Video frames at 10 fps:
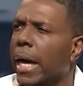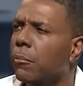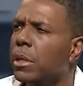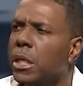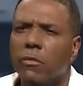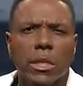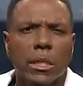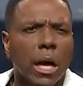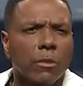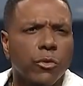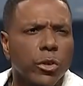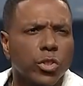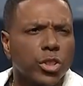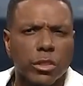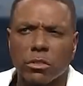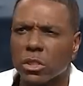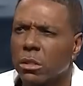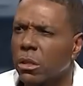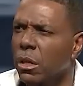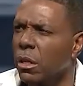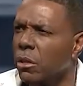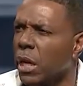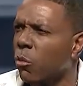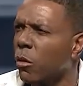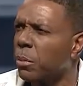am believing God for a church that will